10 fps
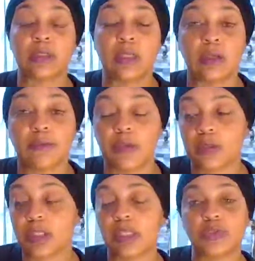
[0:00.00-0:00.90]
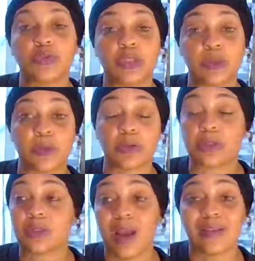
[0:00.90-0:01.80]
live a chance to
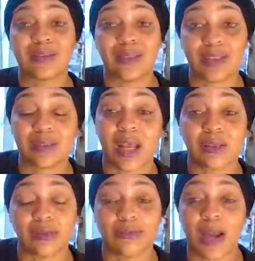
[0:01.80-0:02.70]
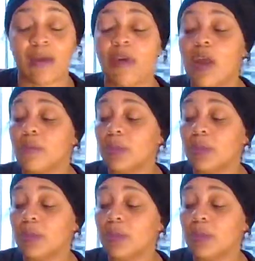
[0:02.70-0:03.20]
experience not exist not survive